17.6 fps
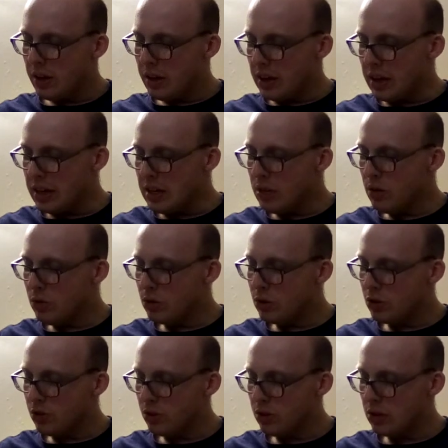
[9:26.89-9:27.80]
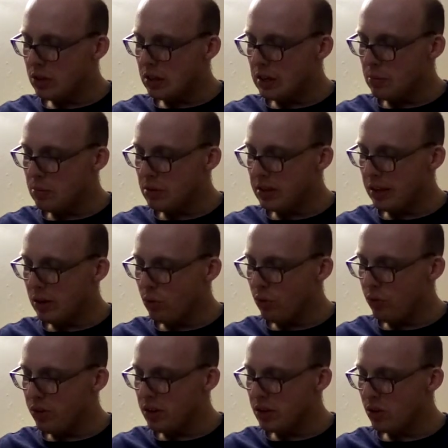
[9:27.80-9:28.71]
He who trusts in
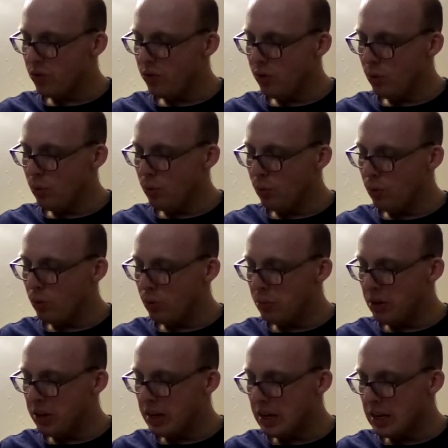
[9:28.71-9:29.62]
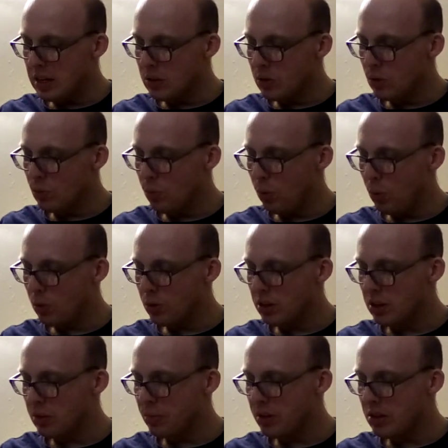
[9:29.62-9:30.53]
himself is a fool, but he who
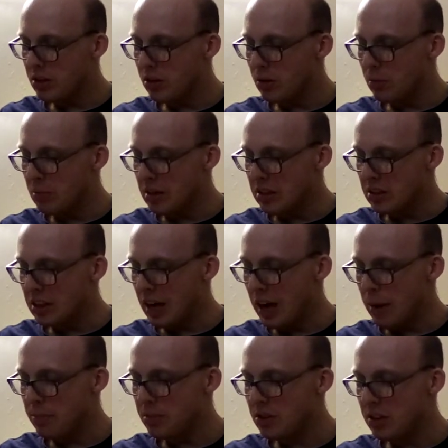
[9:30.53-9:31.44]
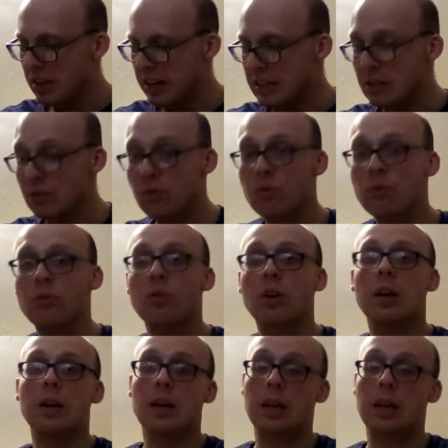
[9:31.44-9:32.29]
walks in wisdom is kept safe.